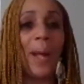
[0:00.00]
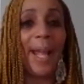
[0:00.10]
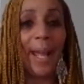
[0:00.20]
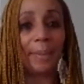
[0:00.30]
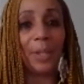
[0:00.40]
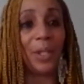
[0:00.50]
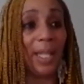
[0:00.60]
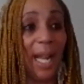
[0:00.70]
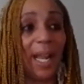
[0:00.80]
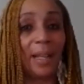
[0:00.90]
I am
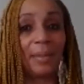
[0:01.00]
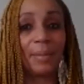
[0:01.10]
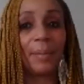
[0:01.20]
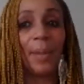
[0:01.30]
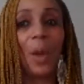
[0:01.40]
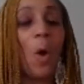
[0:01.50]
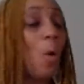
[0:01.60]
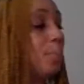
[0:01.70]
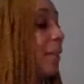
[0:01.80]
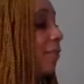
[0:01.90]
today.
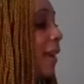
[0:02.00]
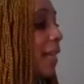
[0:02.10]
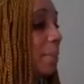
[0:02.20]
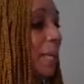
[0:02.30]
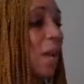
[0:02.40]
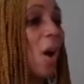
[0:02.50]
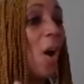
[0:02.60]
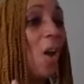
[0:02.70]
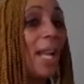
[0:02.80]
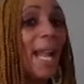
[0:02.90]
Hope defined me.
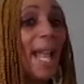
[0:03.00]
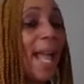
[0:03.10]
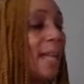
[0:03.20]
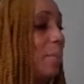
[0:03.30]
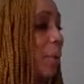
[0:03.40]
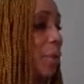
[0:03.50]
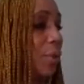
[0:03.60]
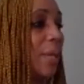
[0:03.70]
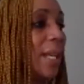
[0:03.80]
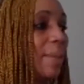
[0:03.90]
All I had were
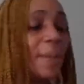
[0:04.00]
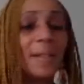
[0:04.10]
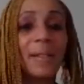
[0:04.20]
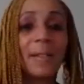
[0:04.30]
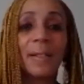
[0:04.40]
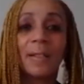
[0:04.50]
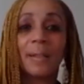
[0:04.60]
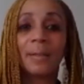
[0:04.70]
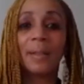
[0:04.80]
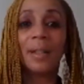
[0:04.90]
dreams.
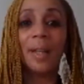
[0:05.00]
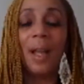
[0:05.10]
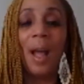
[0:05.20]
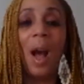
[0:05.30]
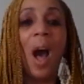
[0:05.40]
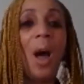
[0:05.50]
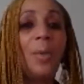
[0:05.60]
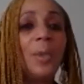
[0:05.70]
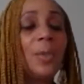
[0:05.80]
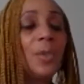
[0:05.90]
How
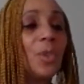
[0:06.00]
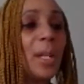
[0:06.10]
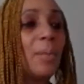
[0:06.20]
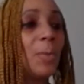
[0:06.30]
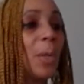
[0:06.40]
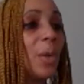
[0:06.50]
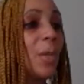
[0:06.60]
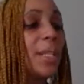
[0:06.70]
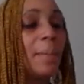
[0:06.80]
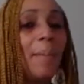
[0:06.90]
those dreams were
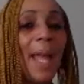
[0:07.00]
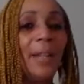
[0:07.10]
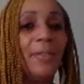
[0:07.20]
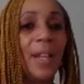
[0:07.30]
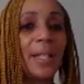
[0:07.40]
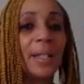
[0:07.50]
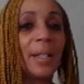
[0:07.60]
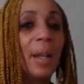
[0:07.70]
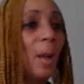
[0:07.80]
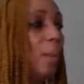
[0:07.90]
going to manifest
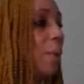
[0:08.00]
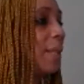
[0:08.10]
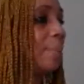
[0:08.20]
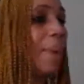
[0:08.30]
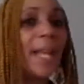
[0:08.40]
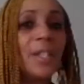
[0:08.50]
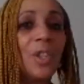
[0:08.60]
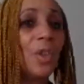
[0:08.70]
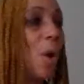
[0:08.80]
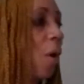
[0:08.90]
was based
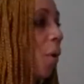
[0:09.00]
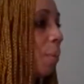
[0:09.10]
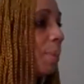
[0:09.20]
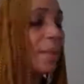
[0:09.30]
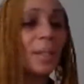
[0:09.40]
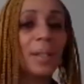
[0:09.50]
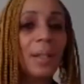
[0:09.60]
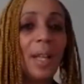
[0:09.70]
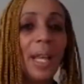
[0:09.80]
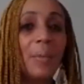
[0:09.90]
on hope.
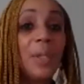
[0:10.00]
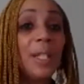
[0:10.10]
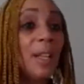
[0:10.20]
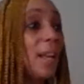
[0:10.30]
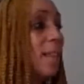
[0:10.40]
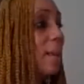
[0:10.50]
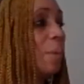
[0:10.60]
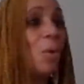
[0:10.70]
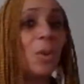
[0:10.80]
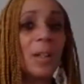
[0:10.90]
It was nothing
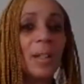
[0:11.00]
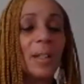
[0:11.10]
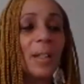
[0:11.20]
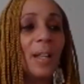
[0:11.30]
more.